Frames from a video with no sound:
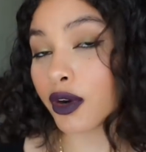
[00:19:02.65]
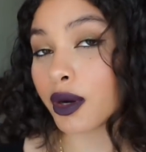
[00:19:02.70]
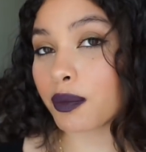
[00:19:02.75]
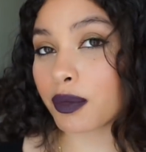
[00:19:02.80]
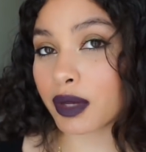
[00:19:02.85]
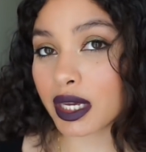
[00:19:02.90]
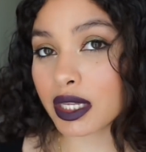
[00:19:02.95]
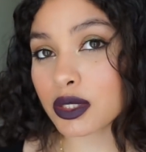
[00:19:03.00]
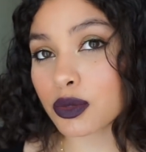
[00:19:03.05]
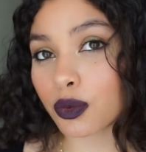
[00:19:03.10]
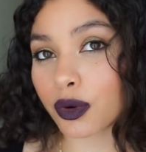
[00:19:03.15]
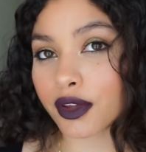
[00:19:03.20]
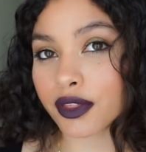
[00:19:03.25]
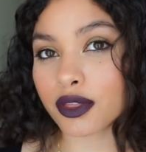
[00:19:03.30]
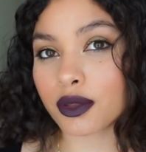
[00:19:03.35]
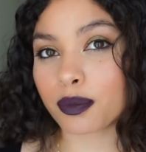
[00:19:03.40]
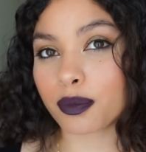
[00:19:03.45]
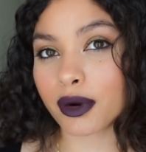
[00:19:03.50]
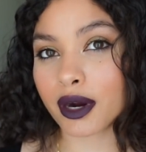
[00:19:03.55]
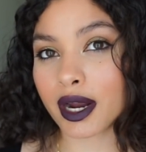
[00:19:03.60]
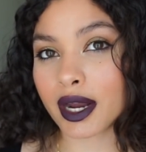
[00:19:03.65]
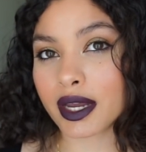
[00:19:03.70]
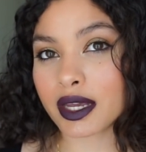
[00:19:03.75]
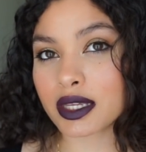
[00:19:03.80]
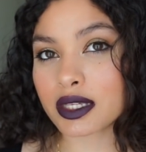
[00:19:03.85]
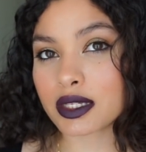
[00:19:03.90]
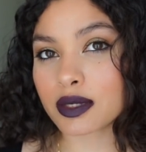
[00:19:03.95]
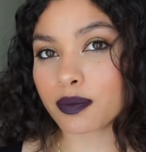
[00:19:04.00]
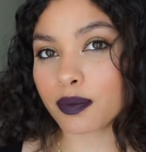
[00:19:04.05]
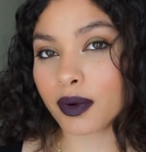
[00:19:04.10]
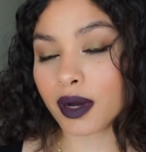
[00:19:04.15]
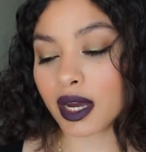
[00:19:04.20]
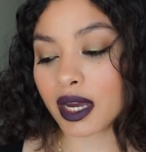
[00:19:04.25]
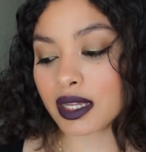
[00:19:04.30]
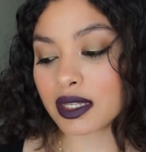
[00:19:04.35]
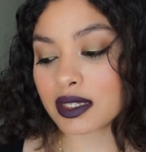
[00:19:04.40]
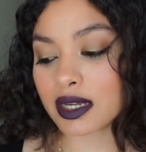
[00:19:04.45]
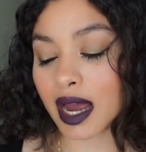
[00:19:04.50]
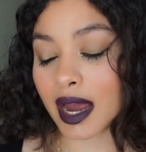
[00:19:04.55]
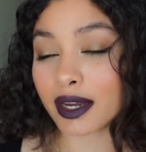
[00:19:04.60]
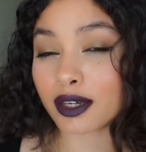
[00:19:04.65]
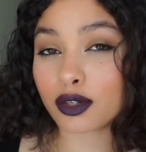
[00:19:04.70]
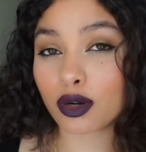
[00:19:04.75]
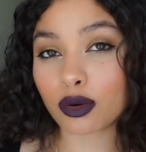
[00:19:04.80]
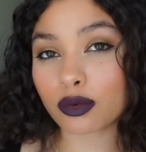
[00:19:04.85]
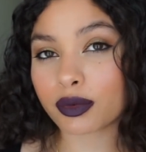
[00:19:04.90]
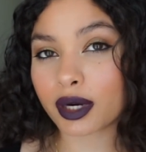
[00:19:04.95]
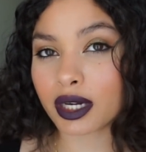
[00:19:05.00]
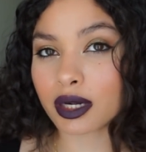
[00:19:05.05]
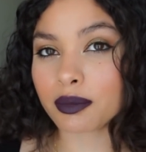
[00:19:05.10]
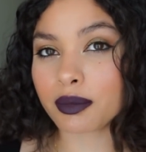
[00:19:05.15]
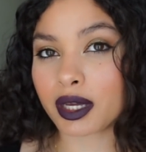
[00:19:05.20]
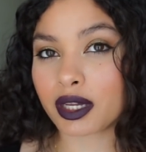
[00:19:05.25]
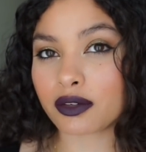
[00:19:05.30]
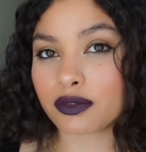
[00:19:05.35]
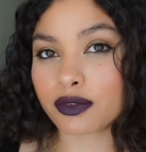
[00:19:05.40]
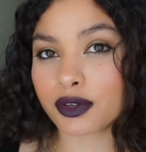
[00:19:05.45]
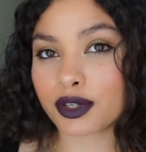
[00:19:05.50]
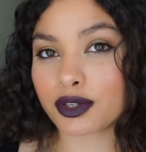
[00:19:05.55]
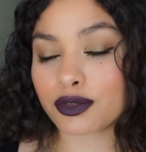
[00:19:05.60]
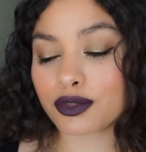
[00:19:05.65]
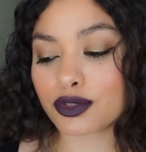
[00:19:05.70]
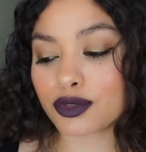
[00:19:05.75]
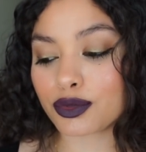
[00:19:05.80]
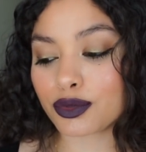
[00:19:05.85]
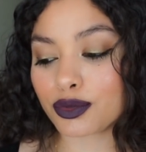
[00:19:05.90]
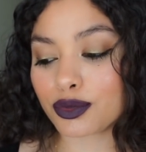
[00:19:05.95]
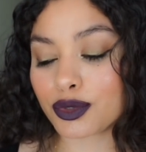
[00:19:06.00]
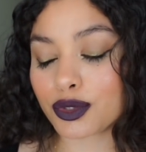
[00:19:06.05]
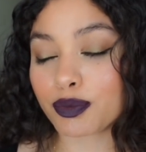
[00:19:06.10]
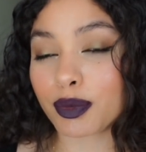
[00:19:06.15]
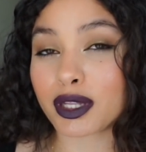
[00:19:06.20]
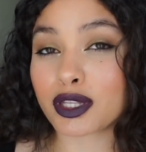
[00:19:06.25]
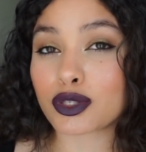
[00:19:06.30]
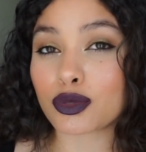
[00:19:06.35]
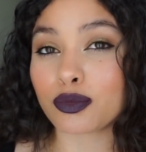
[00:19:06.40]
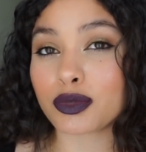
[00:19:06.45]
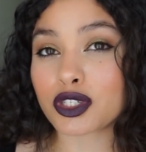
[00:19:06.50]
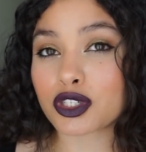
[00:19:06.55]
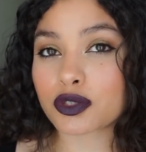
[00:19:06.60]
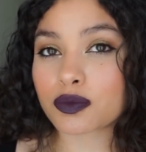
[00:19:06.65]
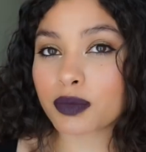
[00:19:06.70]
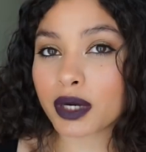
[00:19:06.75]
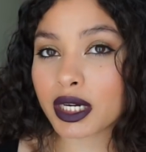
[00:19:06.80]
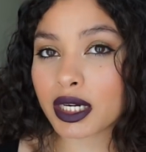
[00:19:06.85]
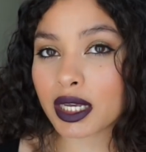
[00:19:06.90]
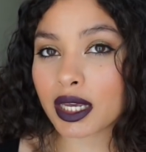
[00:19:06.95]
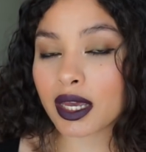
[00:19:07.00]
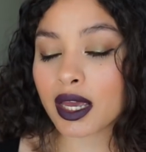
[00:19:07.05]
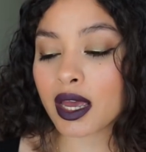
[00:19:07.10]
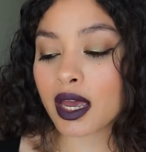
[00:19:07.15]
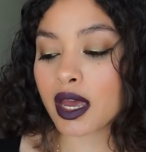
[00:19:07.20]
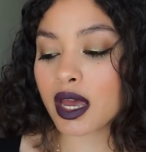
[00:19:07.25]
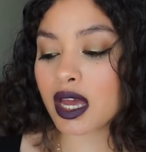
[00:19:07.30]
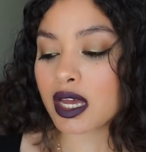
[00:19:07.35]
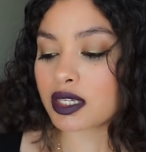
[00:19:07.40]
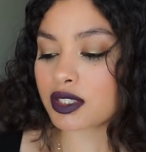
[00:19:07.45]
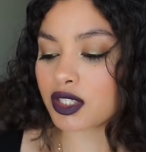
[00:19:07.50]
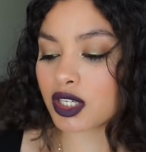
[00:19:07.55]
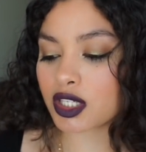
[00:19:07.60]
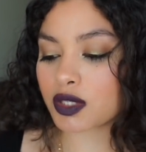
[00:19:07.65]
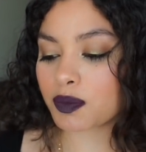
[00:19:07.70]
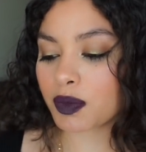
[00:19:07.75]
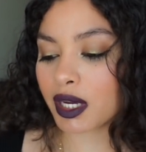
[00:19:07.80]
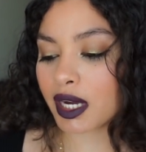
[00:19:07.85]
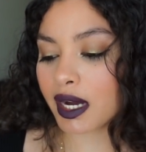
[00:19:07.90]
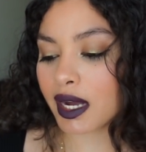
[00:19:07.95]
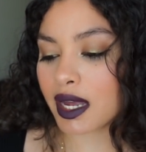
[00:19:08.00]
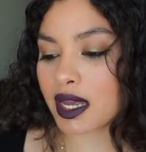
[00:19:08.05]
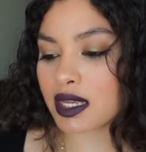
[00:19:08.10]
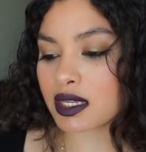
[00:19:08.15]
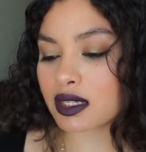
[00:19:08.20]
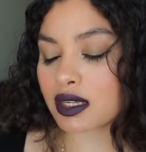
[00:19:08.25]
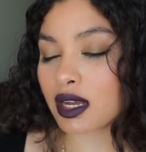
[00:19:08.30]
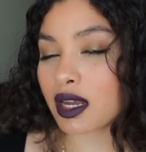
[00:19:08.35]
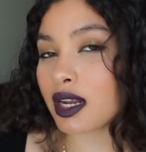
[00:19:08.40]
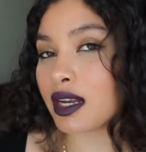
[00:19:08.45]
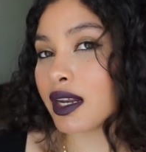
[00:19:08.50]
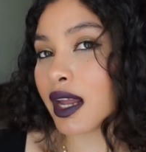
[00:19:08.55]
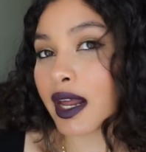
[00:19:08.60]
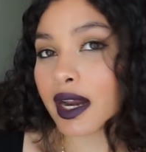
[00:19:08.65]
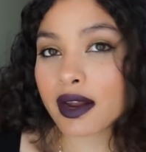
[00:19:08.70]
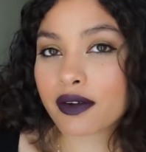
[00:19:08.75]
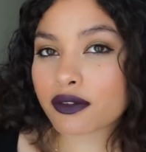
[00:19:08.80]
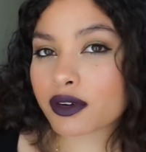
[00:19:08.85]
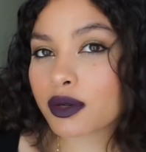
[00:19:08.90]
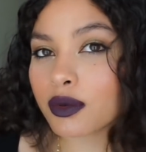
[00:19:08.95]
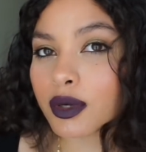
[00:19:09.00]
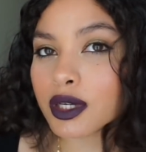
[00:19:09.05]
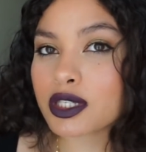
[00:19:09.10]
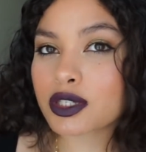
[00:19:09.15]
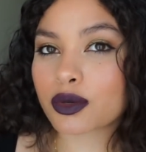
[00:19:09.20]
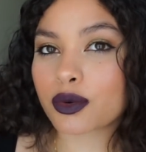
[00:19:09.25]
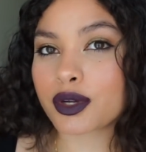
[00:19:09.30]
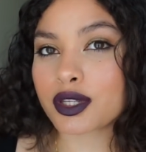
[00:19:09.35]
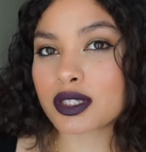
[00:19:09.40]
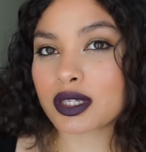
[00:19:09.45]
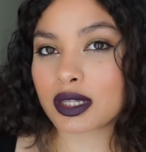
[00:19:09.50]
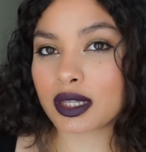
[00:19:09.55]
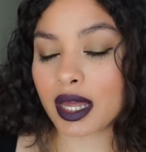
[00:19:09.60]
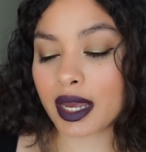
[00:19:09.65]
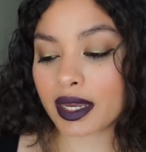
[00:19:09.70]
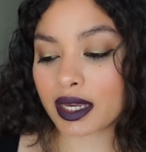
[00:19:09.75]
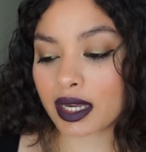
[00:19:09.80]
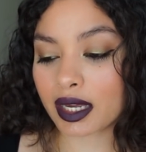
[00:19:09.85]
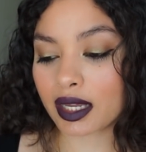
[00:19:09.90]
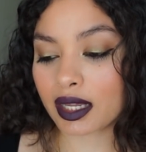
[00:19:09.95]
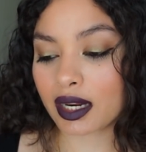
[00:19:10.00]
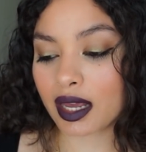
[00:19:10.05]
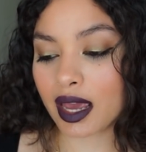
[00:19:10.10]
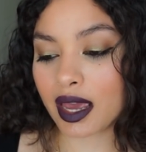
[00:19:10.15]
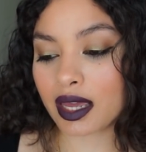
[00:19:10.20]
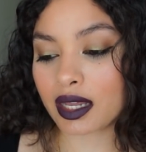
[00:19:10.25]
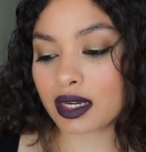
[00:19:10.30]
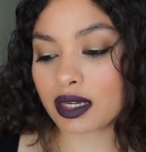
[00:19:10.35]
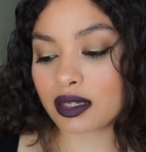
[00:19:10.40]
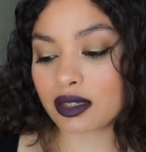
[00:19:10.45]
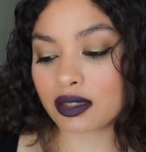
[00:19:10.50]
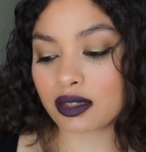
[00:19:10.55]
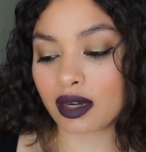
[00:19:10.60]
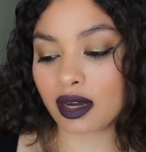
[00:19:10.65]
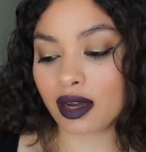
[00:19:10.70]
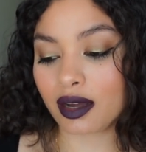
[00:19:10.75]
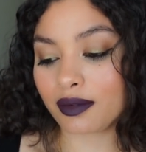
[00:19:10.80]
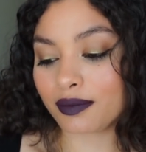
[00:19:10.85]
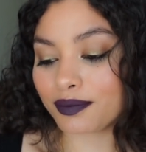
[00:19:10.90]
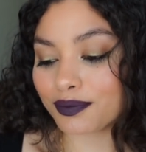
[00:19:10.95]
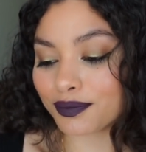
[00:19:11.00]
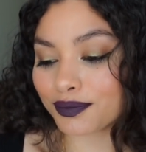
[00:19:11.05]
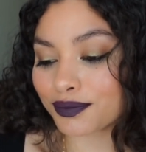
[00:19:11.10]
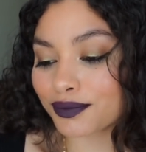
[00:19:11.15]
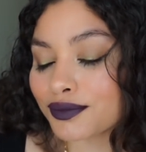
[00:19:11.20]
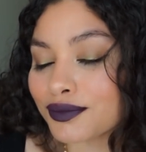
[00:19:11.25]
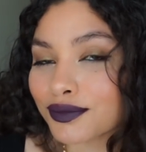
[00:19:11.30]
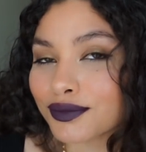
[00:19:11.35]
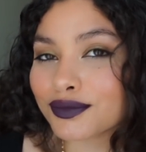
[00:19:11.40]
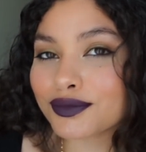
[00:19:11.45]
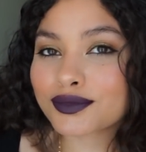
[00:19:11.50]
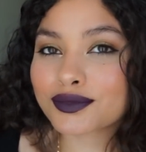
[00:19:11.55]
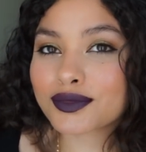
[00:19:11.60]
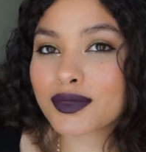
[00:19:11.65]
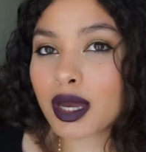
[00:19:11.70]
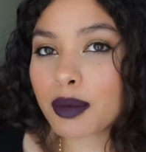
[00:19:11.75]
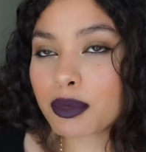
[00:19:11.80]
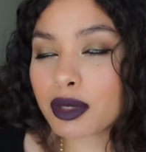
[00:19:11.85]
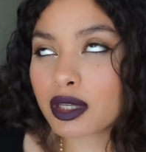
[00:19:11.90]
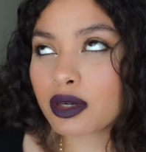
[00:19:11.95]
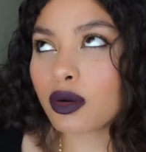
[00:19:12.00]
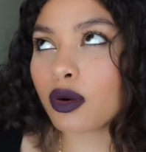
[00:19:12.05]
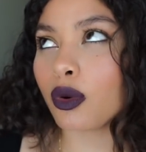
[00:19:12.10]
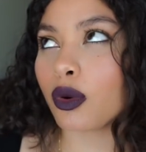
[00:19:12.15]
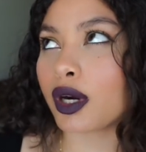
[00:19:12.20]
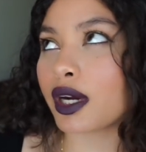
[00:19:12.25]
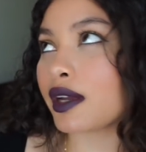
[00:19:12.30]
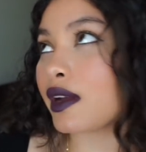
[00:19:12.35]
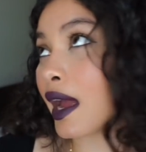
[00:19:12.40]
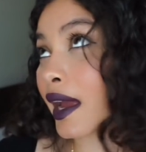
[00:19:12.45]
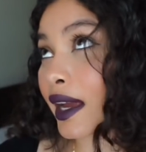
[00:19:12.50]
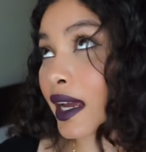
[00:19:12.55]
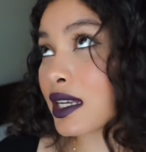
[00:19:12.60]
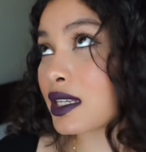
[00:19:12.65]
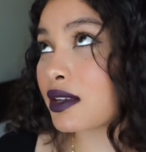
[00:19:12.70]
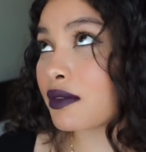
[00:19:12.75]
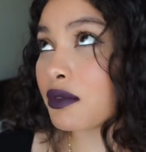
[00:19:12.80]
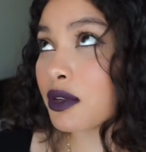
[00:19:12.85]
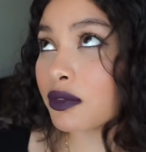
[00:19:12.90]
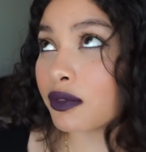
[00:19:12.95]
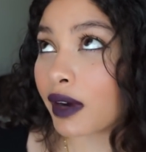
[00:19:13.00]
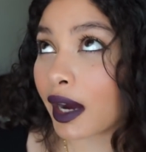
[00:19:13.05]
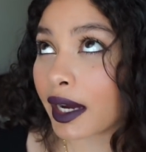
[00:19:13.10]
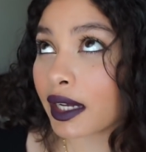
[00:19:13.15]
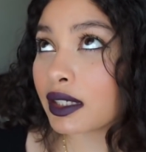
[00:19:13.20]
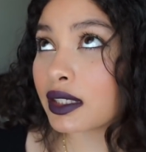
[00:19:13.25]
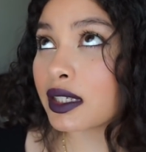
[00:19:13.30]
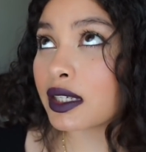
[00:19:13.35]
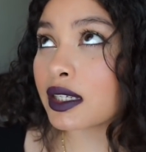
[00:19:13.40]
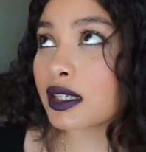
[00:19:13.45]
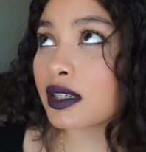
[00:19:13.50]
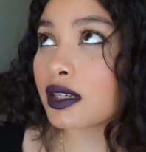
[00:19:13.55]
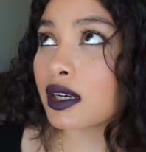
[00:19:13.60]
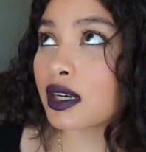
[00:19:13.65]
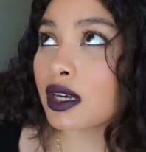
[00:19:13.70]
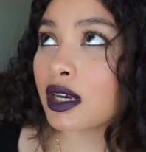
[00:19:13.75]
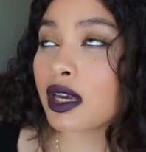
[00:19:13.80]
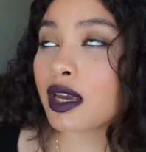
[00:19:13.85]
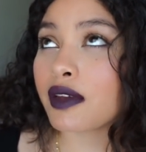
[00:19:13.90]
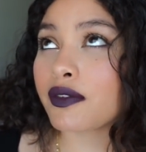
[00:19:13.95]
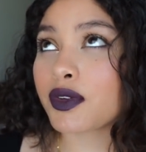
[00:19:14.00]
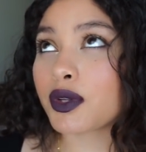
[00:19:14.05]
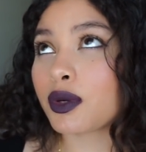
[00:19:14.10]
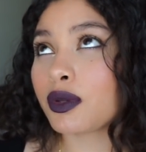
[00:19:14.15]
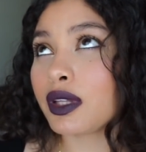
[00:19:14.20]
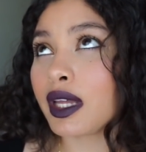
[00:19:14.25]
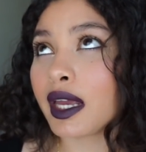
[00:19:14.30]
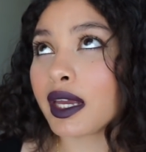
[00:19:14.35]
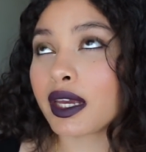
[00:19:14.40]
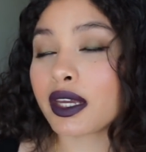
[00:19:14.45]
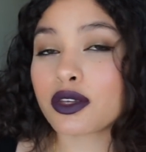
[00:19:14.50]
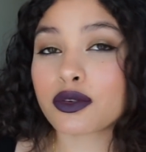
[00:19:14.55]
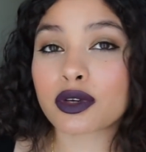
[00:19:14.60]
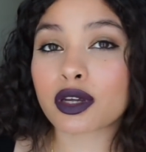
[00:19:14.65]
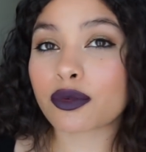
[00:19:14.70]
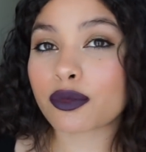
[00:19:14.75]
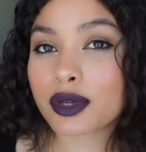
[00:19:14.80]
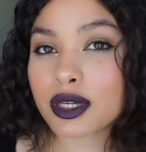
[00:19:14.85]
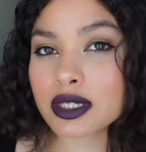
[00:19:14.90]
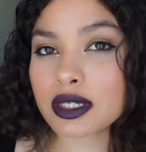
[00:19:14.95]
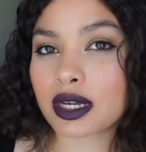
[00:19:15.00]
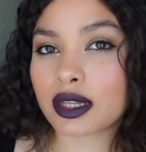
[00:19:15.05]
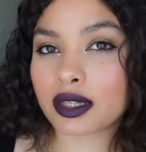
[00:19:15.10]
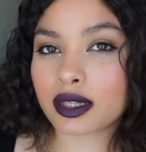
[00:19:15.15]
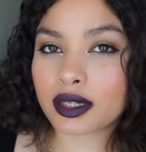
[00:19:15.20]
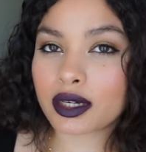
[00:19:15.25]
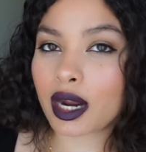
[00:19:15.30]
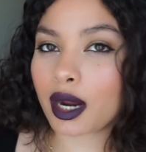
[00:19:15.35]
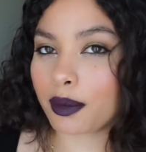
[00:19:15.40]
For me, it's worth the price, but I don't recommend for you to spend too much money just because not everyone's going to like it and um, I mean, or I guess if you find it, if you don't like it, you can resell it.